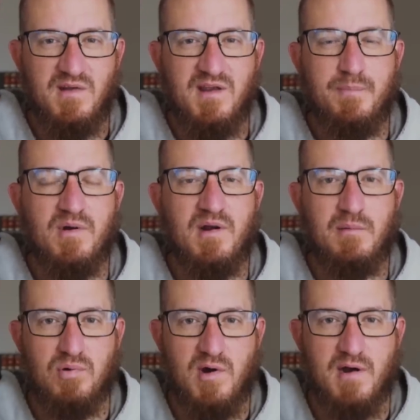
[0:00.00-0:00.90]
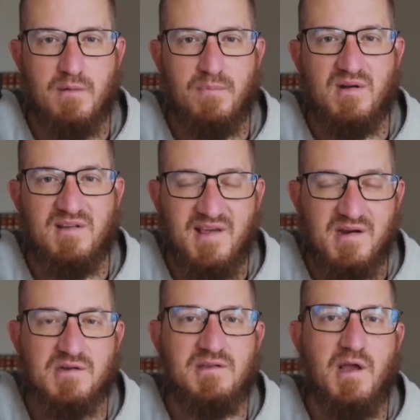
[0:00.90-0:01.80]
deeper in prayer,
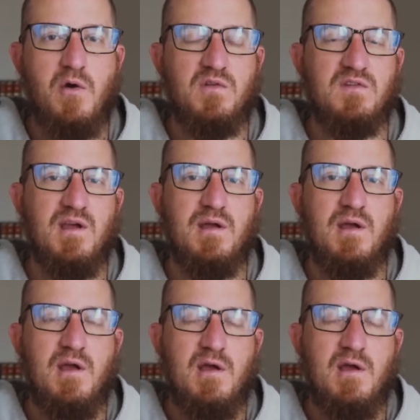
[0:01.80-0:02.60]
particularly I would say